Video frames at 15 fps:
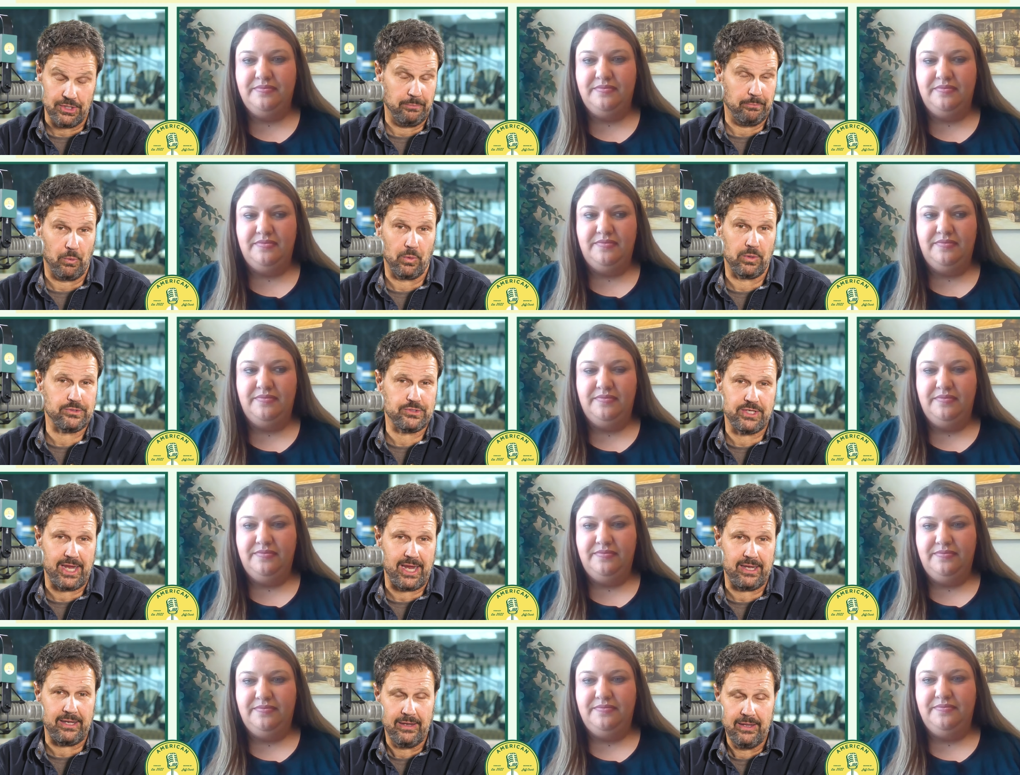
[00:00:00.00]
Speaker 1: an important
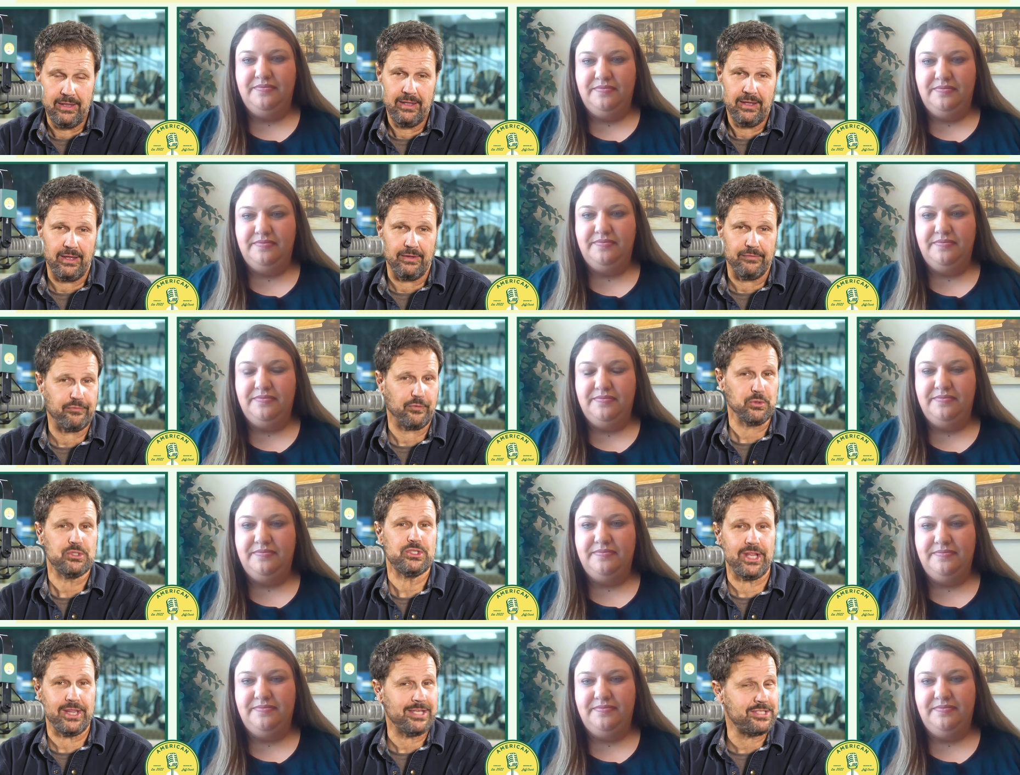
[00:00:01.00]
state,
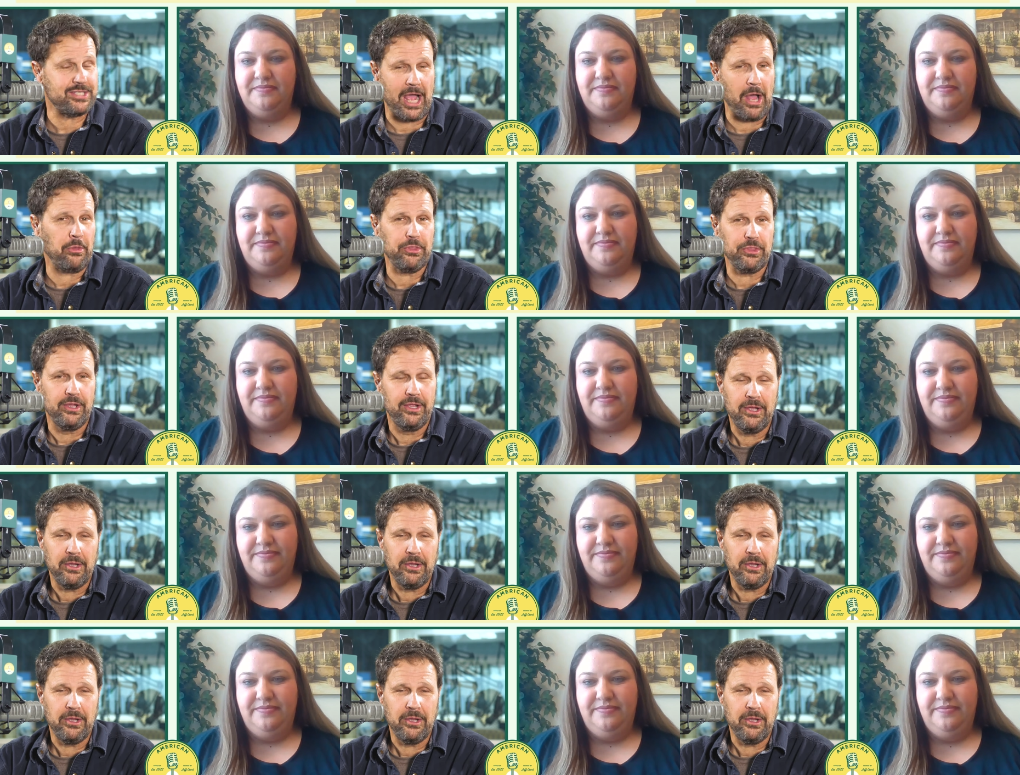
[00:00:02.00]
first in the South